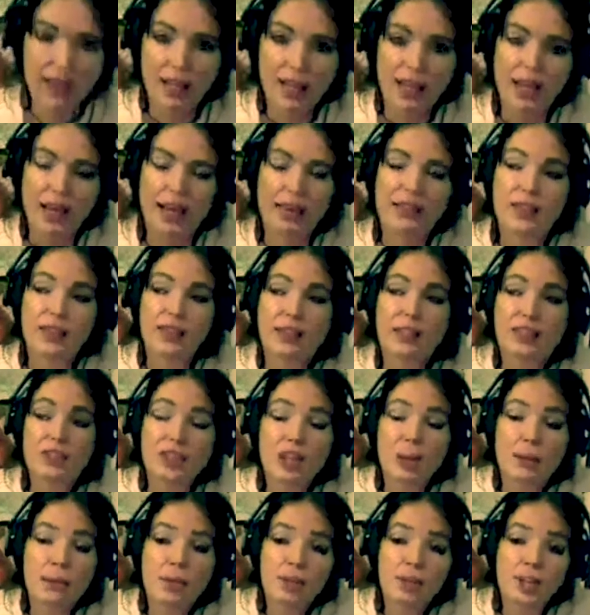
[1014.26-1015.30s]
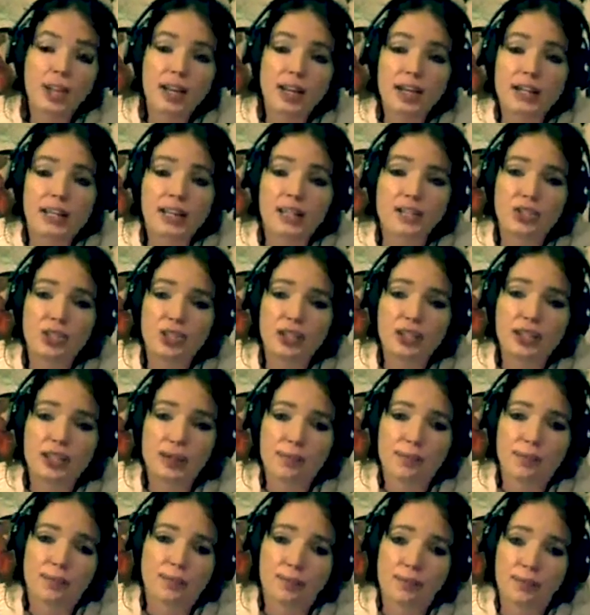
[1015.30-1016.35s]
And then the Gemini energy,
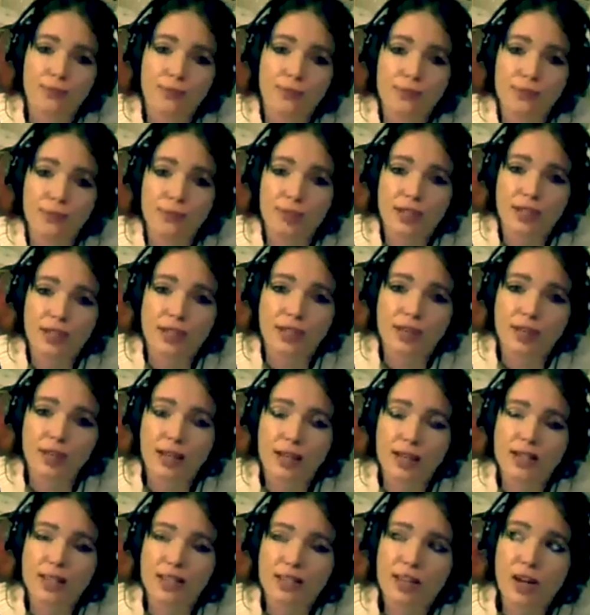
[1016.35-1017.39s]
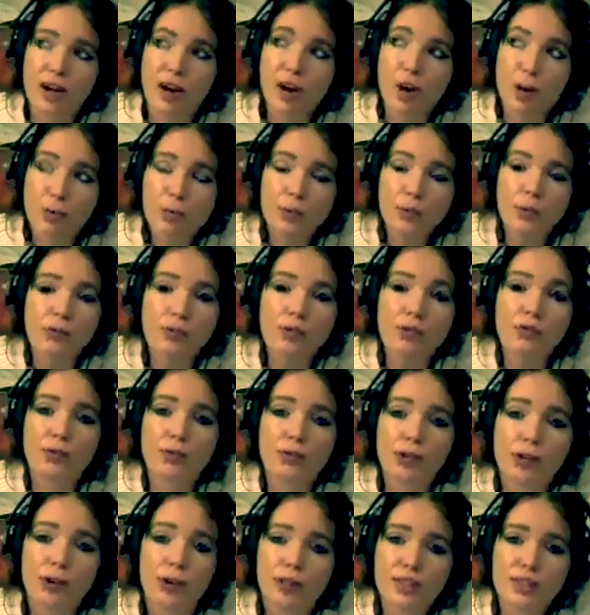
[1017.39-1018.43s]
it's open
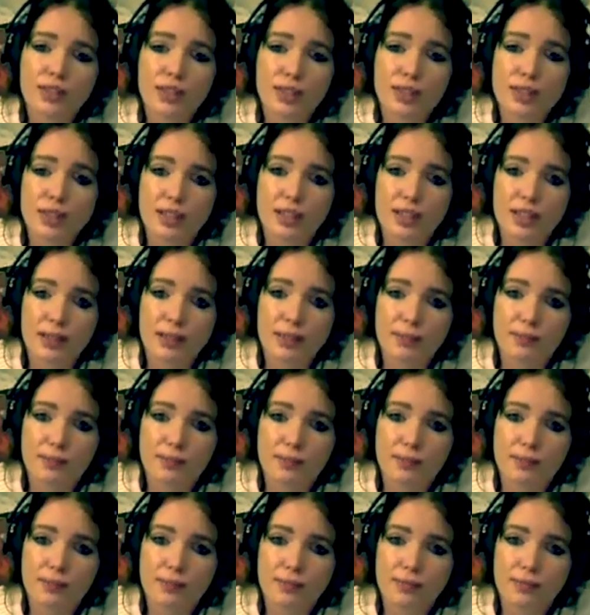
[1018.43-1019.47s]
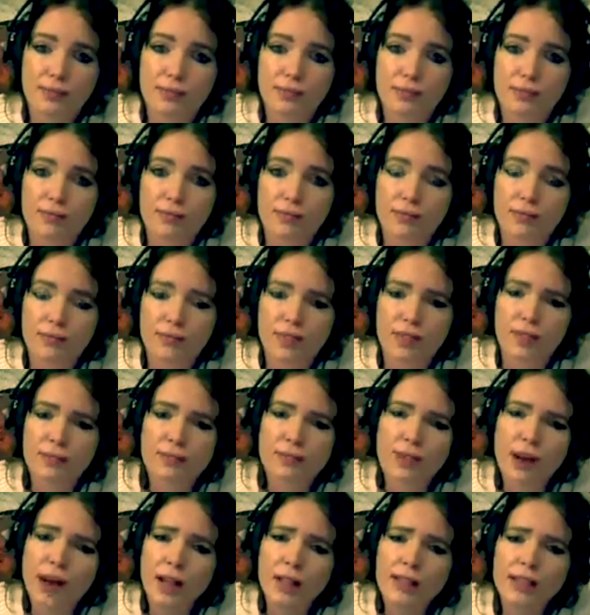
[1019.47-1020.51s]
curiosity.
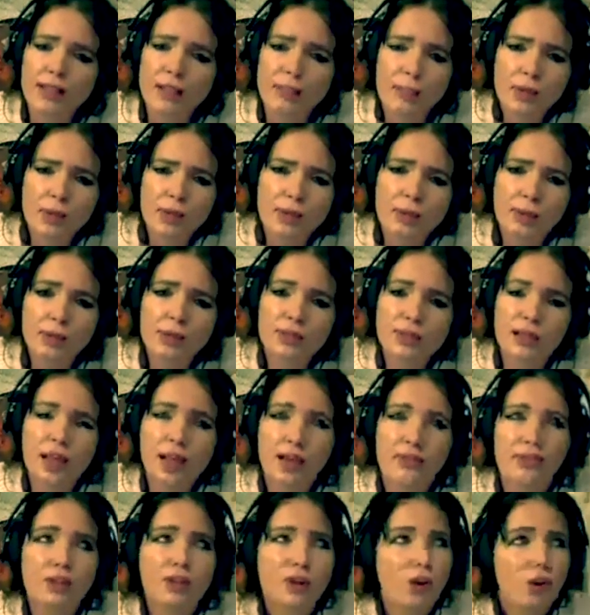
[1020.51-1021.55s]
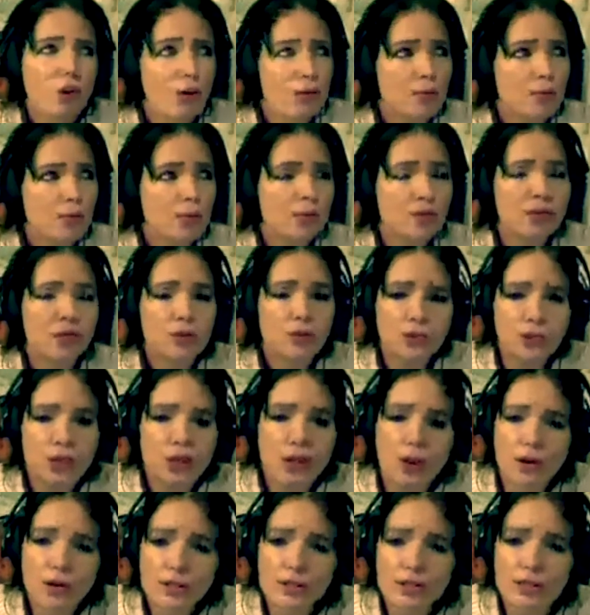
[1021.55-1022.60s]
Inviting people to have an open
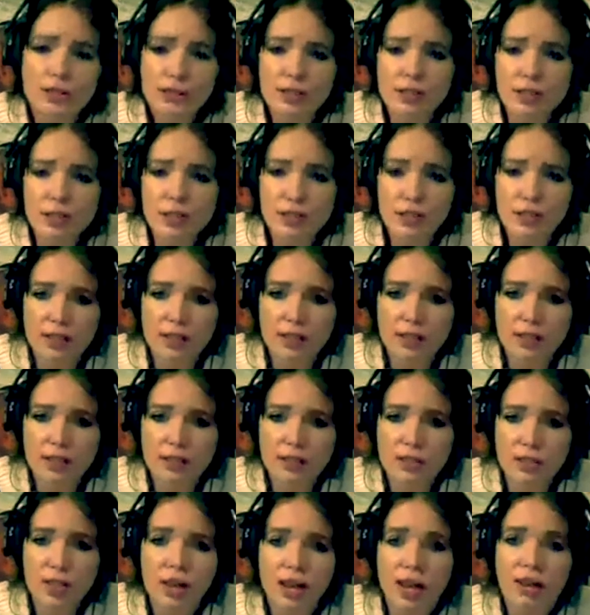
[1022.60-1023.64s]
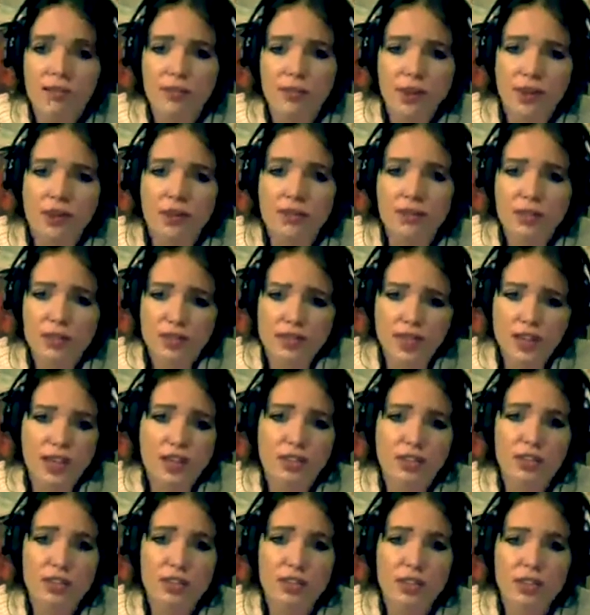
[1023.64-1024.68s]
curiosity, to have a
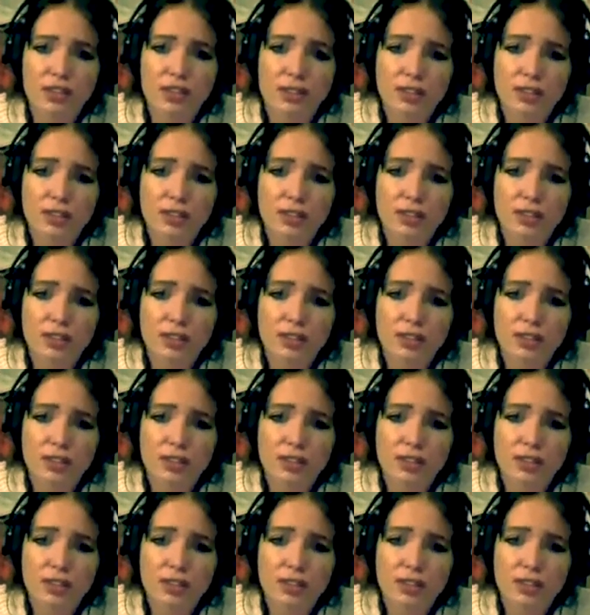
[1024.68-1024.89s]
conversation